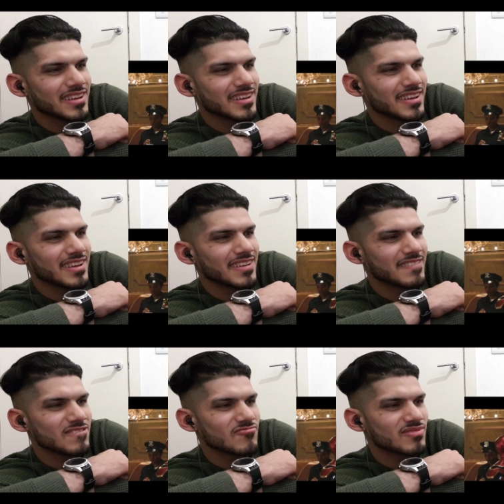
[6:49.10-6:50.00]
I'm kidding.
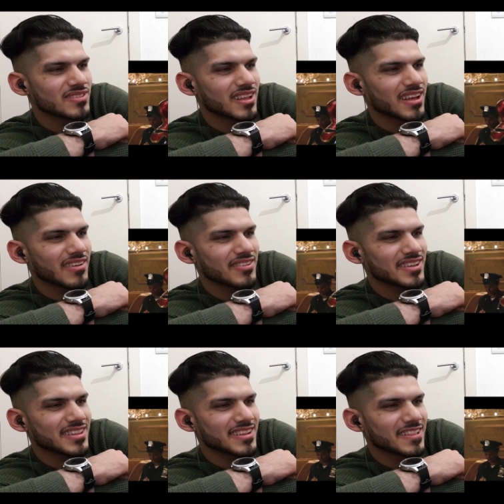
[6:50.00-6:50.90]
Look, I'm kidding.
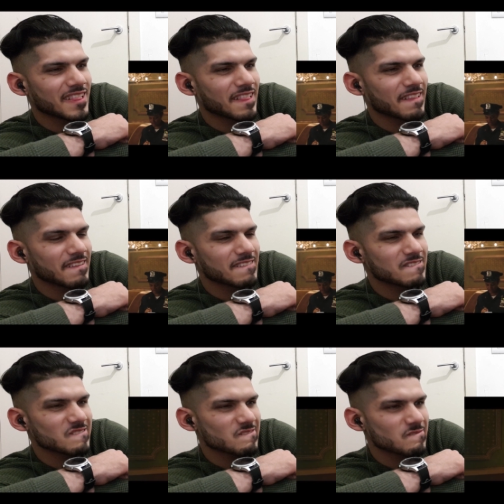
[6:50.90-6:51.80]
Keep up the good work
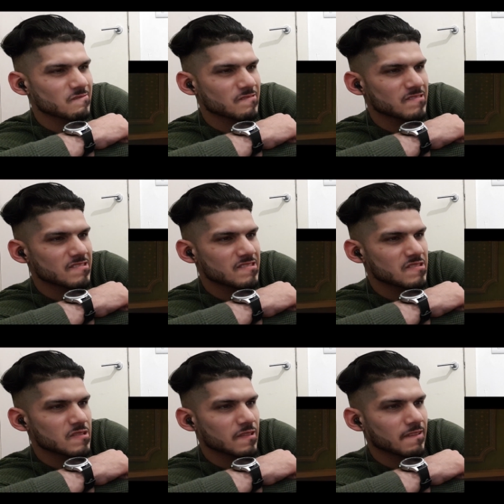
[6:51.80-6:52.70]
because I
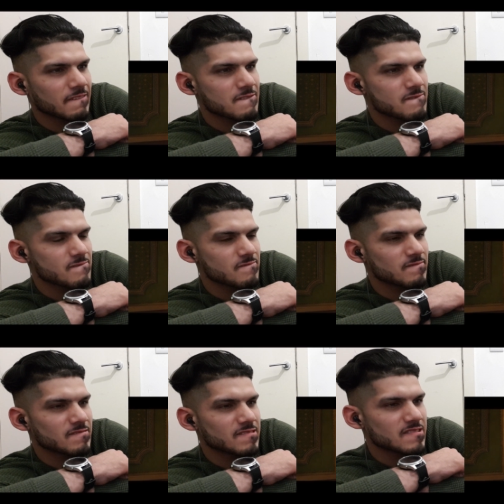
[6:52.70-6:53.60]
am going on
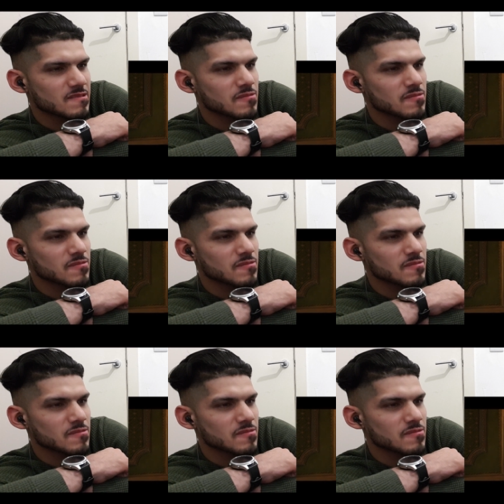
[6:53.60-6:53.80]
vacation.